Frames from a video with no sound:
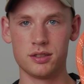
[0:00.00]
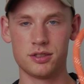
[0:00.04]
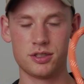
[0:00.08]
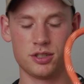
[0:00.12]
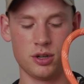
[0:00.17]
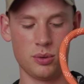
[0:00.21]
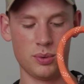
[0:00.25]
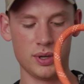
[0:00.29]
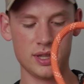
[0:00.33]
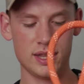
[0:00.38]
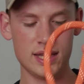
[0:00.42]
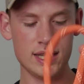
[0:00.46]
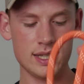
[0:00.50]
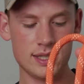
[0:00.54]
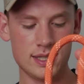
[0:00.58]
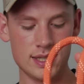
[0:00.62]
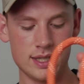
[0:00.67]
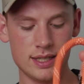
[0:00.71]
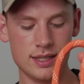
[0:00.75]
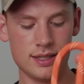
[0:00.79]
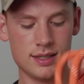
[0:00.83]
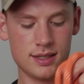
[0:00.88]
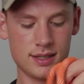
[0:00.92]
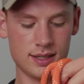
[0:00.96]
So what this
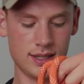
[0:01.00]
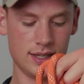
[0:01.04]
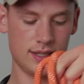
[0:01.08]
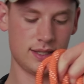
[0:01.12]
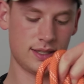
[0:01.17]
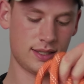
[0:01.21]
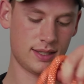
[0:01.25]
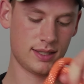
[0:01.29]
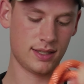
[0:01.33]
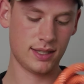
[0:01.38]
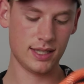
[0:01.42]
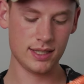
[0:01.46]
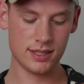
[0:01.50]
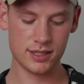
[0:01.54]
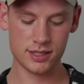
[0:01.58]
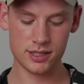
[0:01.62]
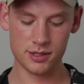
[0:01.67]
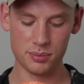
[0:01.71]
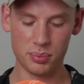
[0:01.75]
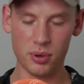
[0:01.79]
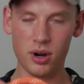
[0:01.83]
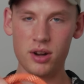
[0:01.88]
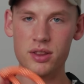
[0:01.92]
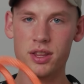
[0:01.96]
is this is
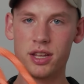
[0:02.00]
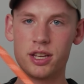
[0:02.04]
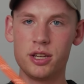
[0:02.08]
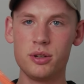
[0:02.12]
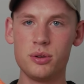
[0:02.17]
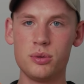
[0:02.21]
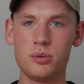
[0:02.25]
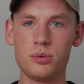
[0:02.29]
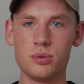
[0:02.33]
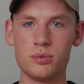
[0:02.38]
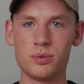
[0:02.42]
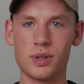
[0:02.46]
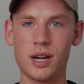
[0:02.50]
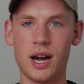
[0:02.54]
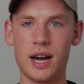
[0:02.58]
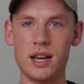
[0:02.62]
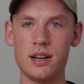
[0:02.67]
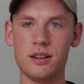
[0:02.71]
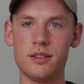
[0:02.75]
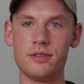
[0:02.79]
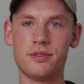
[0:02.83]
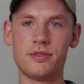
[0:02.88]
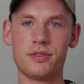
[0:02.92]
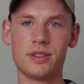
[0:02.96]
the part that you kind
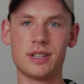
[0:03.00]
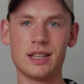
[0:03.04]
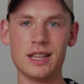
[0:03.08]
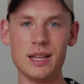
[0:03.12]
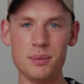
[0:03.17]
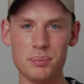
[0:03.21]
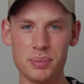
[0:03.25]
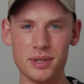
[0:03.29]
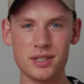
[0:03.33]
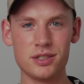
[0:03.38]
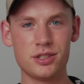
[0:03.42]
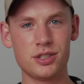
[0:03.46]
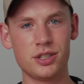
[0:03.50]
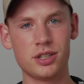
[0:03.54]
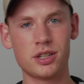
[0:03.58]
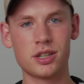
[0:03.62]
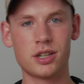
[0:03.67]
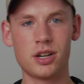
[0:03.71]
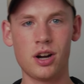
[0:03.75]
of clip into your